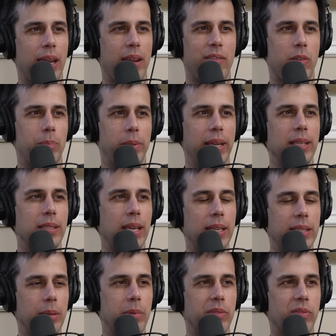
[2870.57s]
I never played D
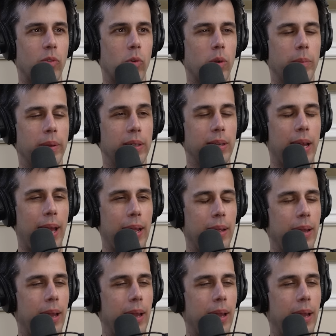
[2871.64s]
and D before, but I,